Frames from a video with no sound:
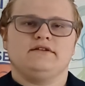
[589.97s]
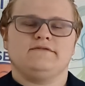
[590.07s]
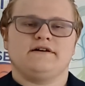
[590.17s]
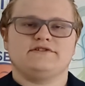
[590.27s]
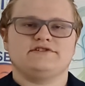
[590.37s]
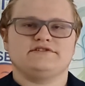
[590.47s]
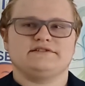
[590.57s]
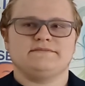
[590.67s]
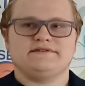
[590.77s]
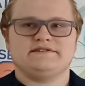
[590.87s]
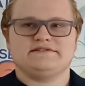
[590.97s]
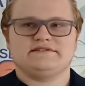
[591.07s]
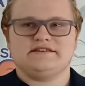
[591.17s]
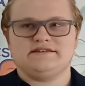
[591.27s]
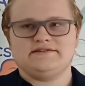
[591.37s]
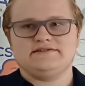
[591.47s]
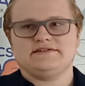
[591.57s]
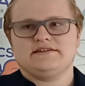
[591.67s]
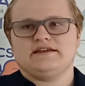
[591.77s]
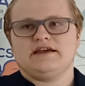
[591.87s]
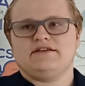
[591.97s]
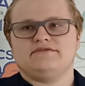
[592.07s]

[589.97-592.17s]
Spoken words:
functions the business needs and